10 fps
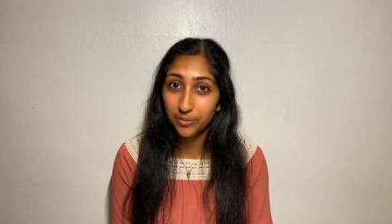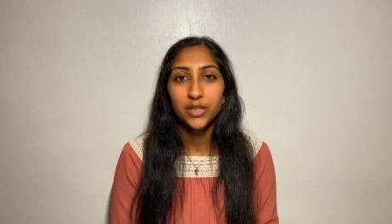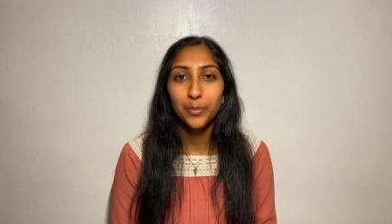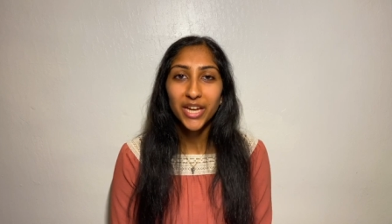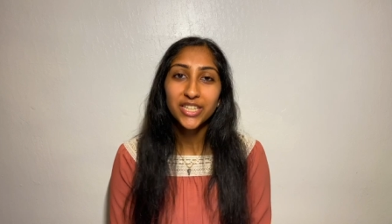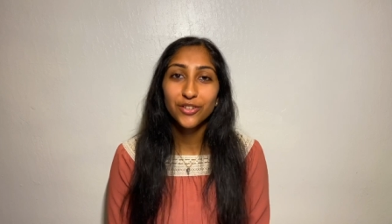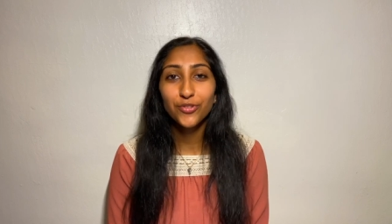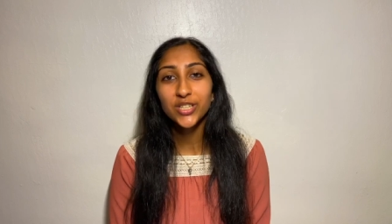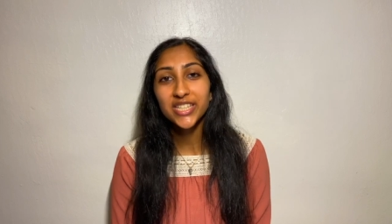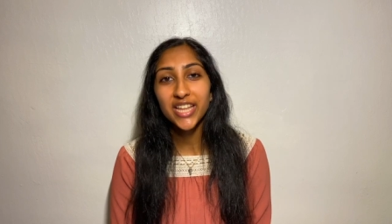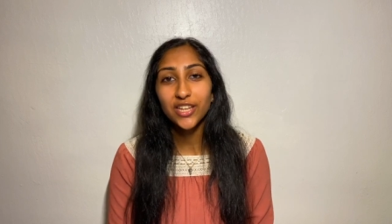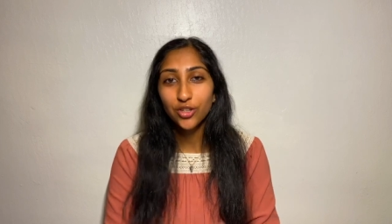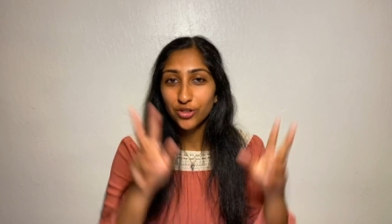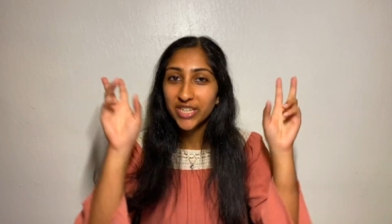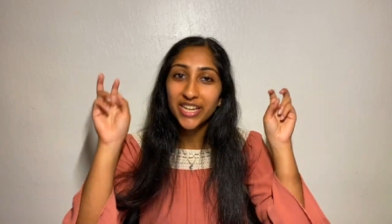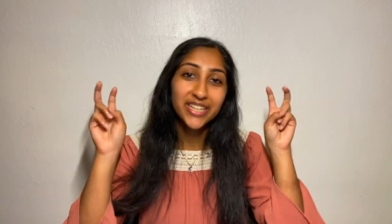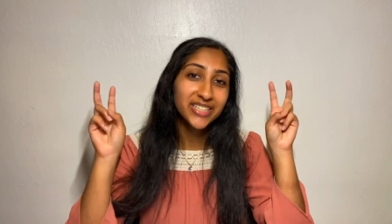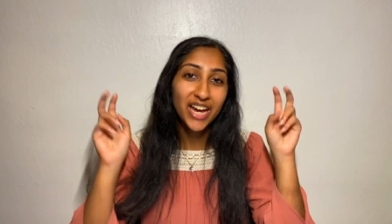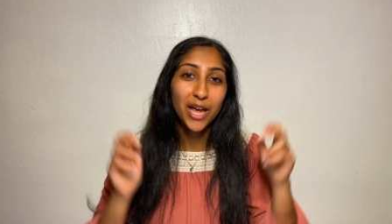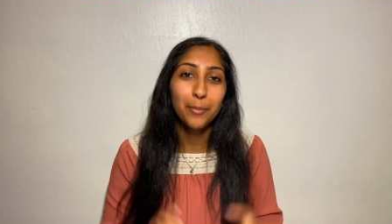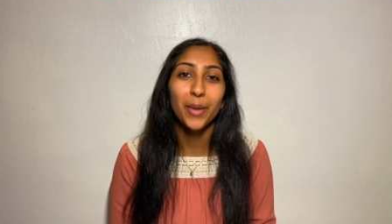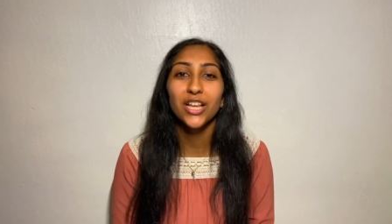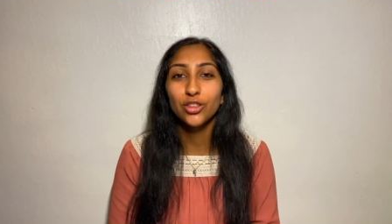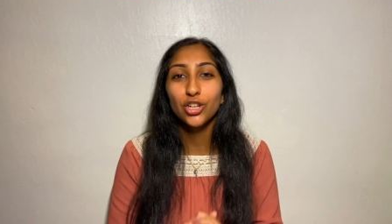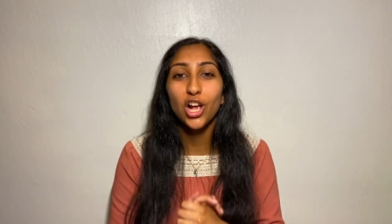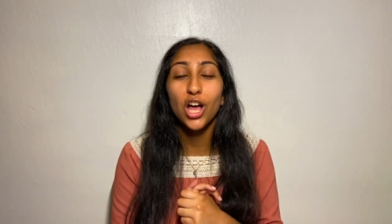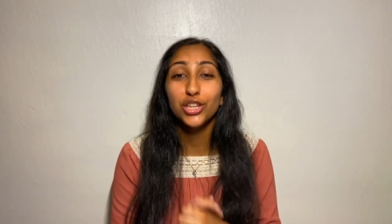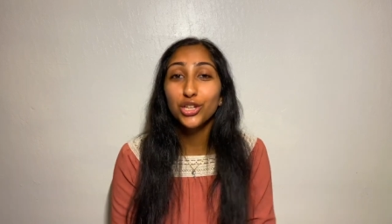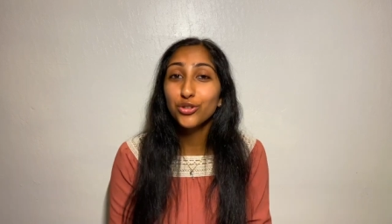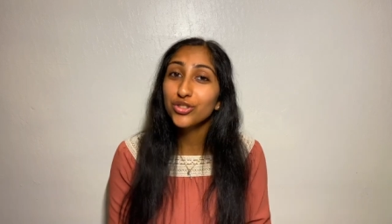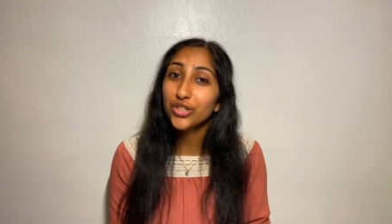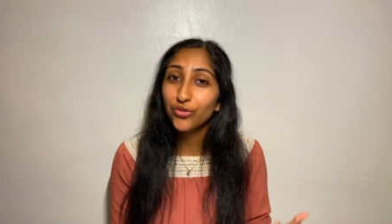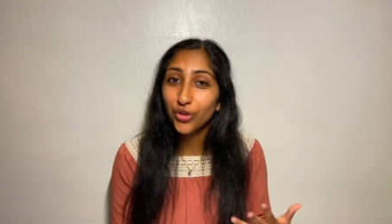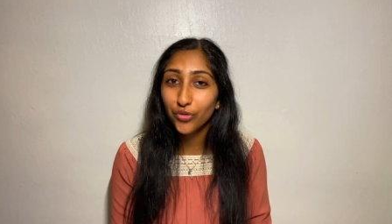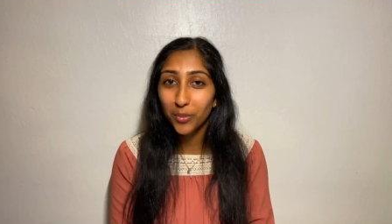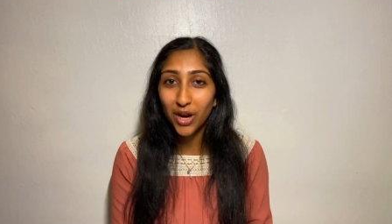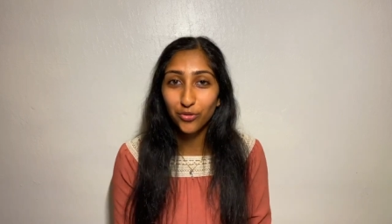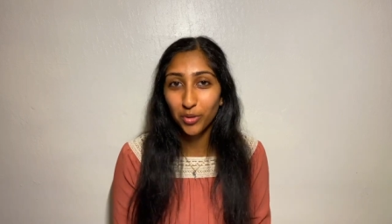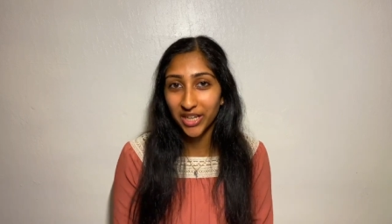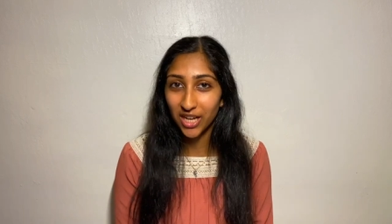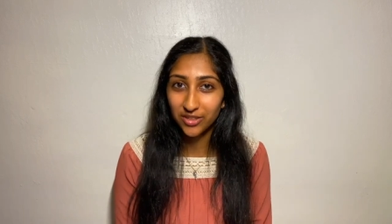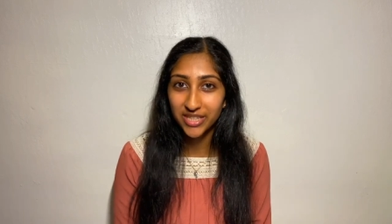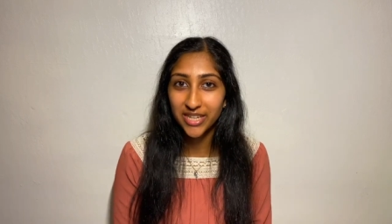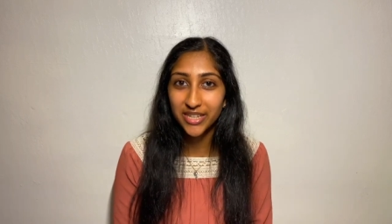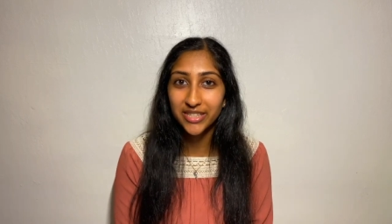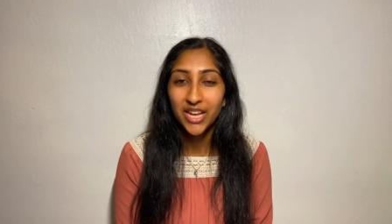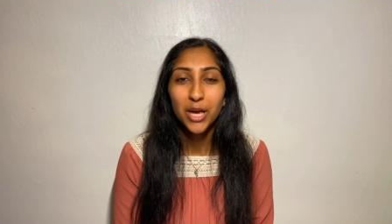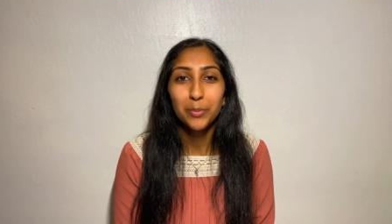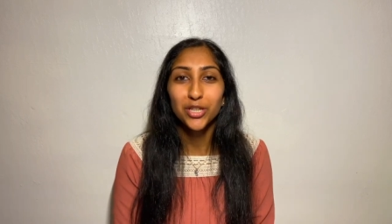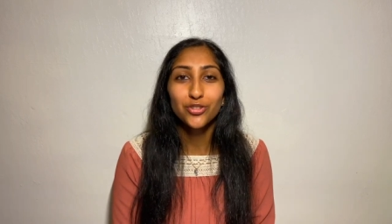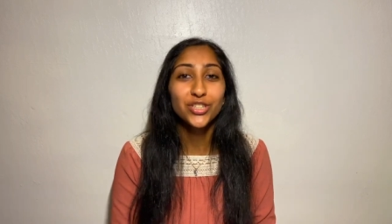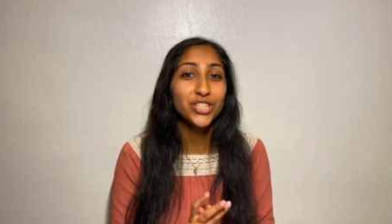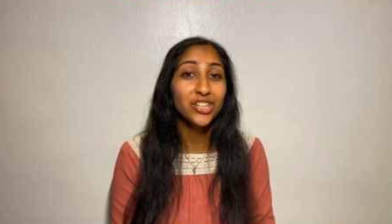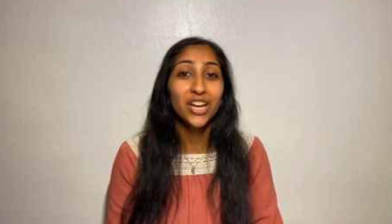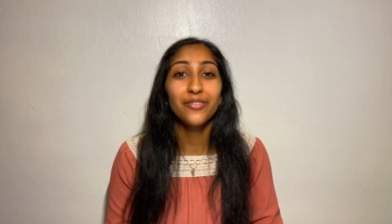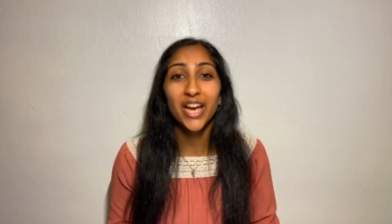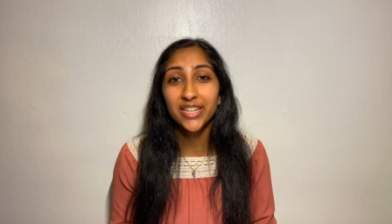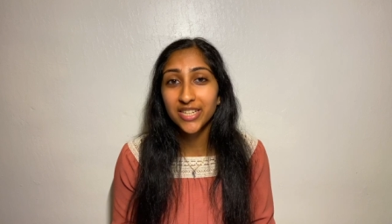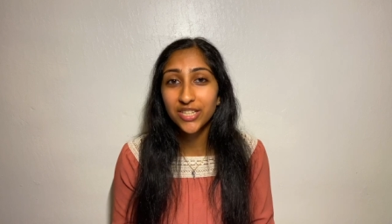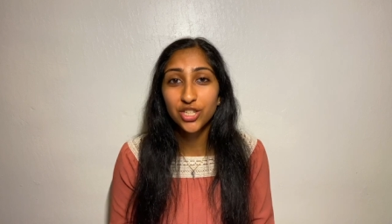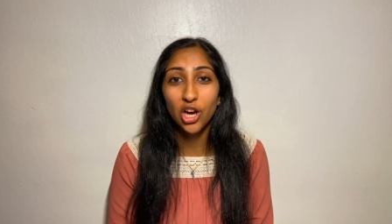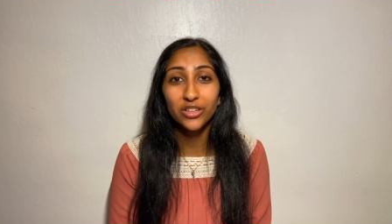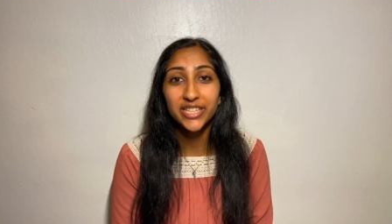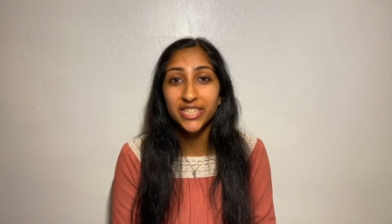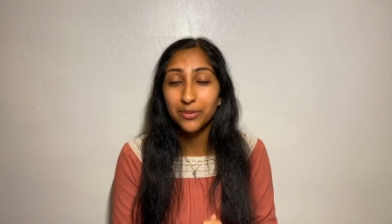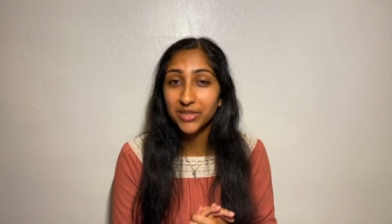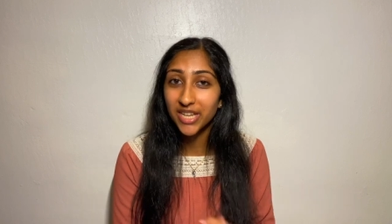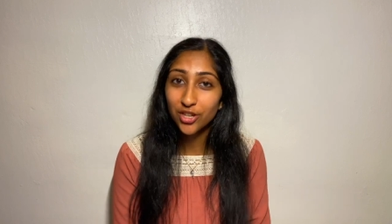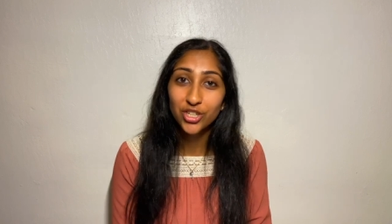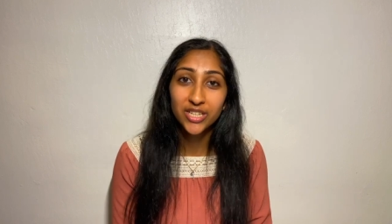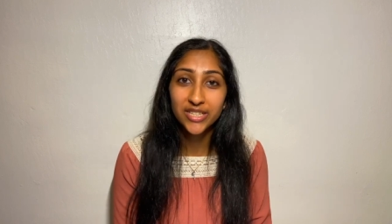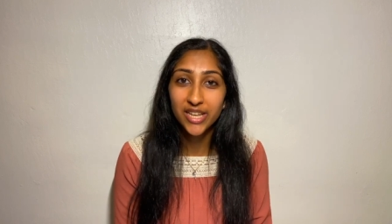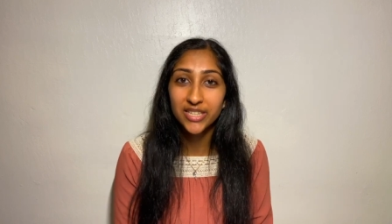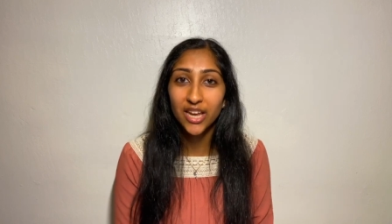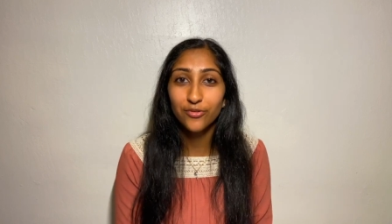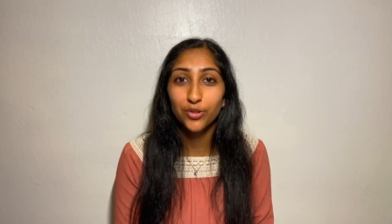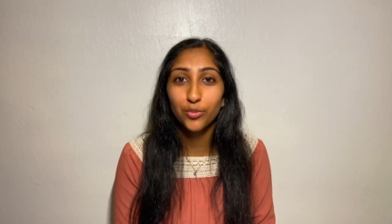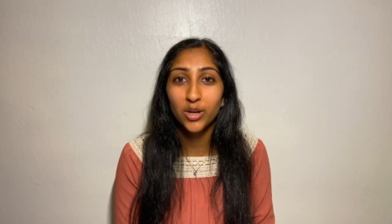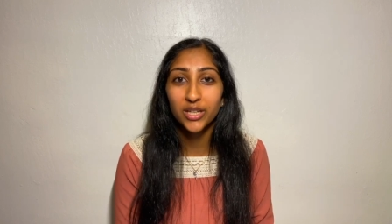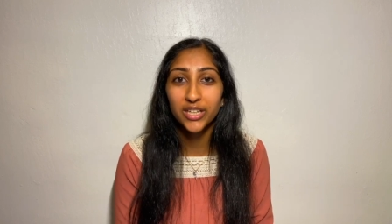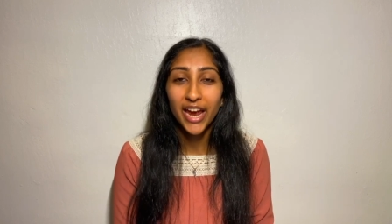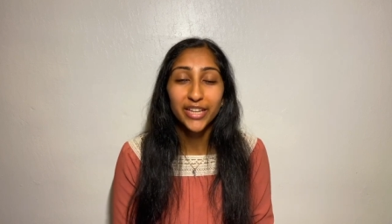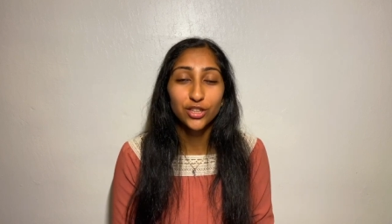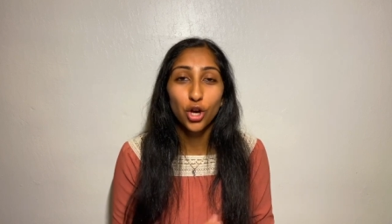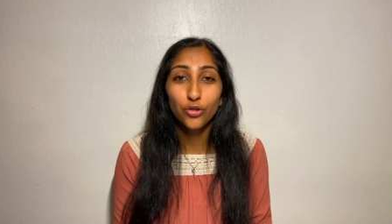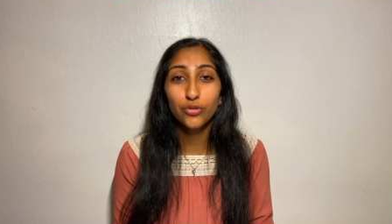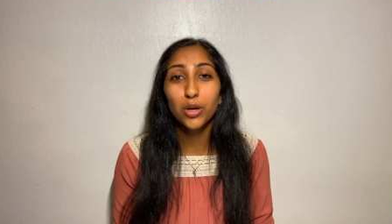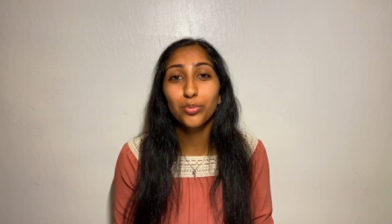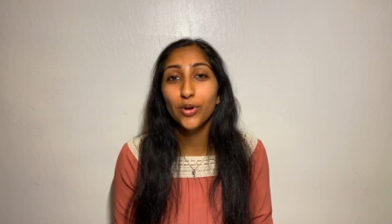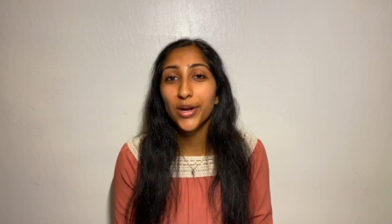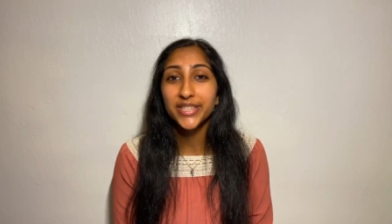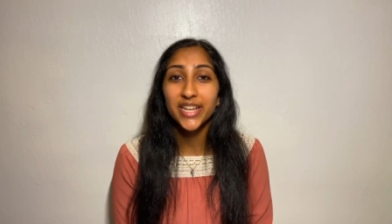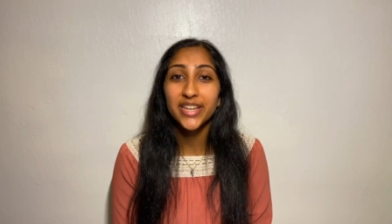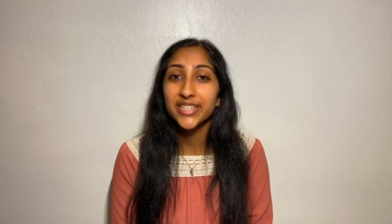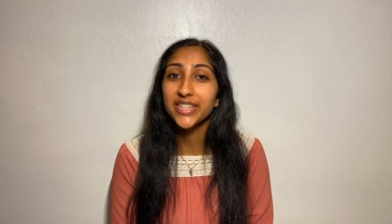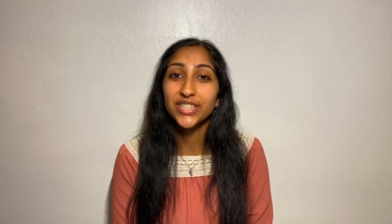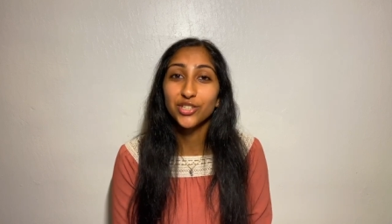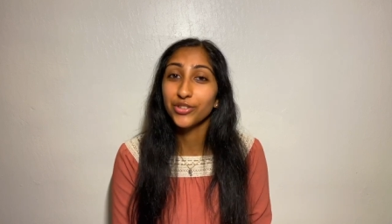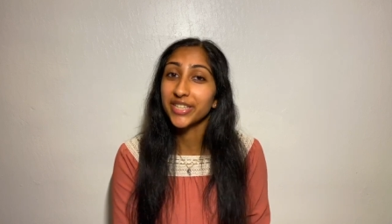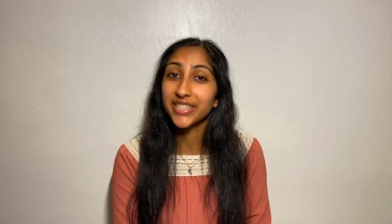The main difference is that your ticket type might look a little different from everyone else's, but you still have access to all the same sessions as everyone and the overall process is still the